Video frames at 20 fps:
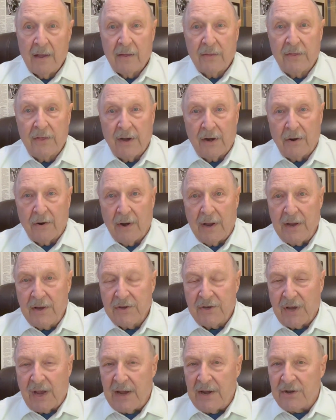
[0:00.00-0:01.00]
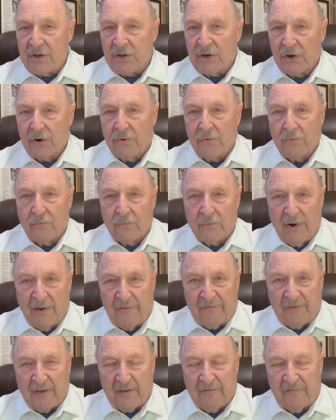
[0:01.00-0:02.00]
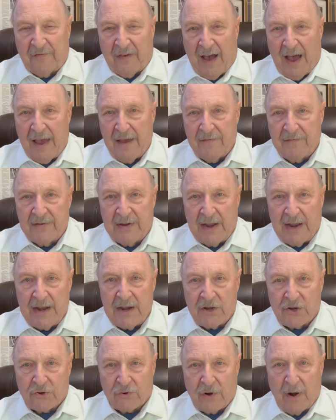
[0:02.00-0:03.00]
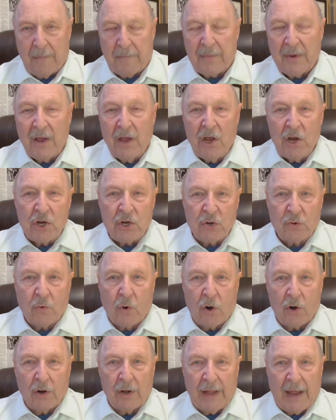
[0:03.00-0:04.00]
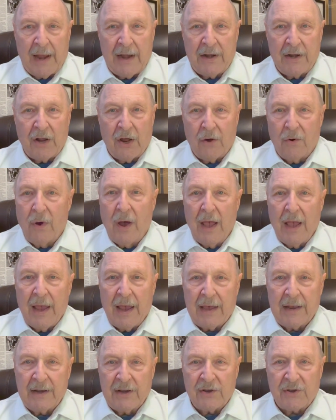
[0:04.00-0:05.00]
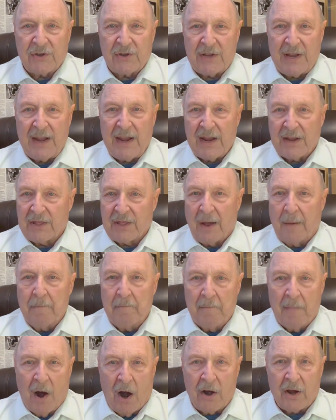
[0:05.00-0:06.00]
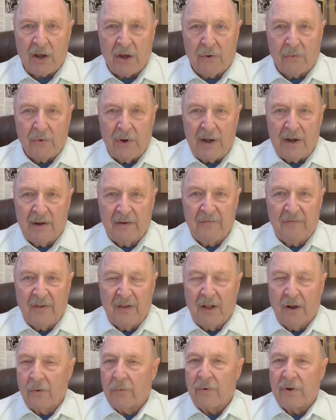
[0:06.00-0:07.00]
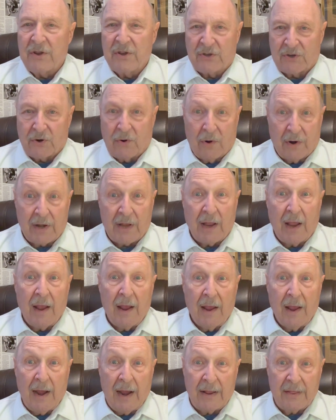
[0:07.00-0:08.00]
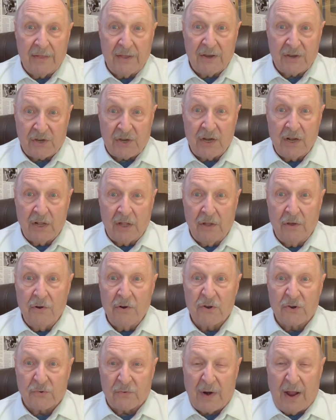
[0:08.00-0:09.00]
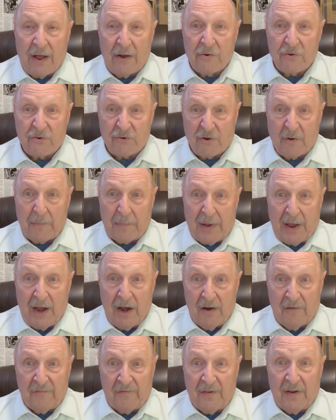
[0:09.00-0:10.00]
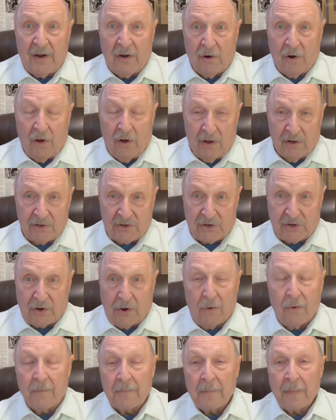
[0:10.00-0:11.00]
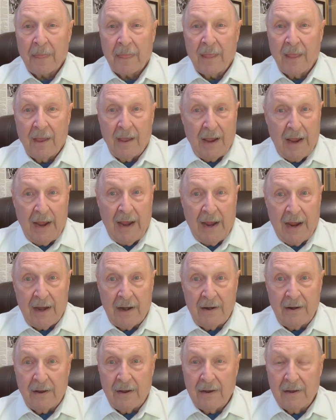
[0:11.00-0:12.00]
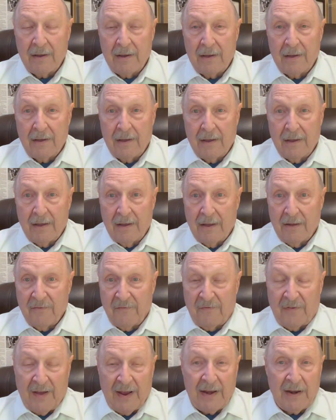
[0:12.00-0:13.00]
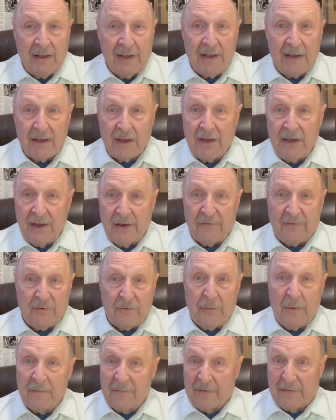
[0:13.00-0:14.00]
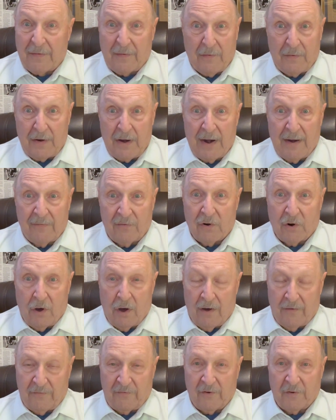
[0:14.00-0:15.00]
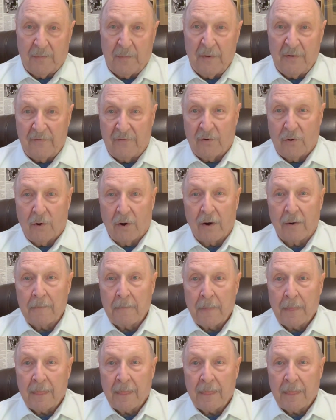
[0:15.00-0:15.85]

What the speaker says: There is a terrific five-day trip to Orlando and a stay at the Margaritaville Resort, and this includes round-trip airfare also. And finally, a gift we've never offered before,